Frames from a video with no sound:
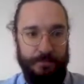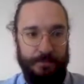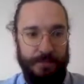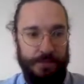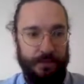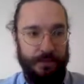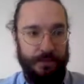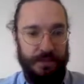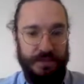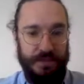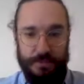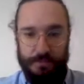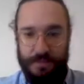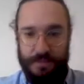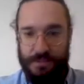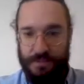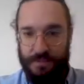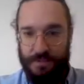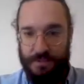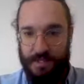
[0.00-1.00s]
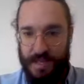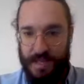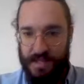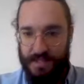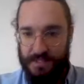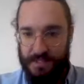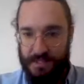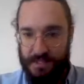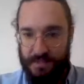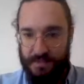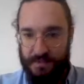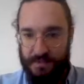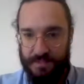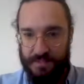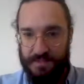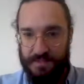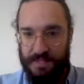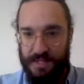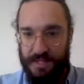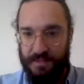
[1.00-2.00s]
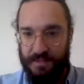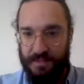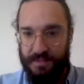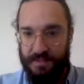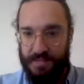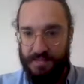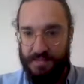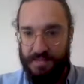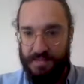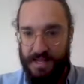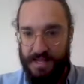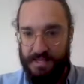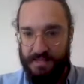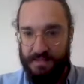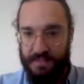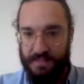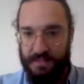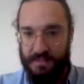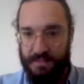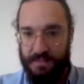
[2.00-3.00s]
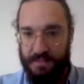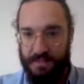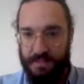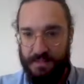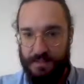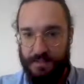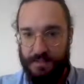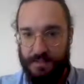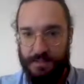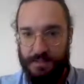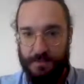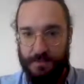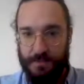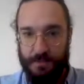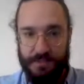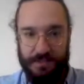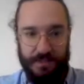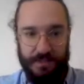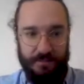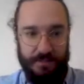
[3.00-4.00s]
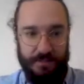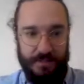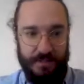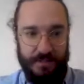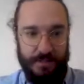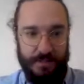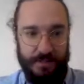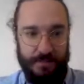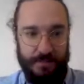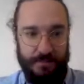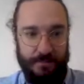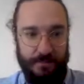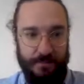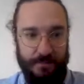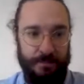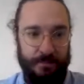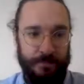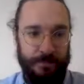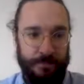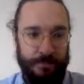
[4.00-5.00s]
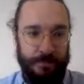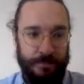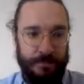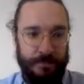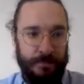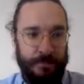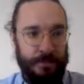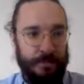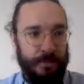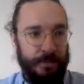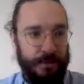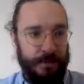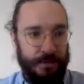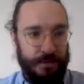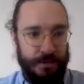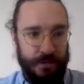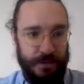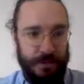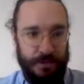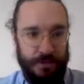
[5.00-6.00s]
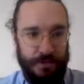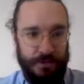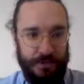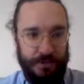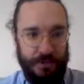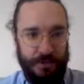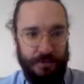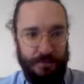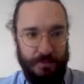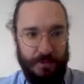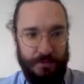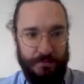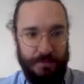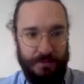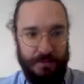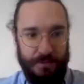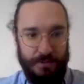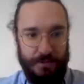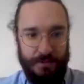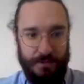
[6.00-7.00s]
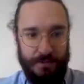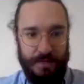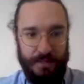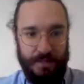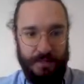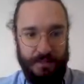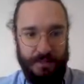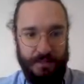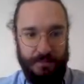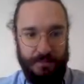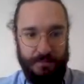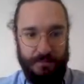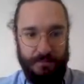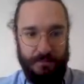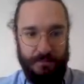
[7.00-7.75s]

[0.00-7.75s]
to this mystery asset, this take this asset that someone has given us. So we're just going to reference it directly.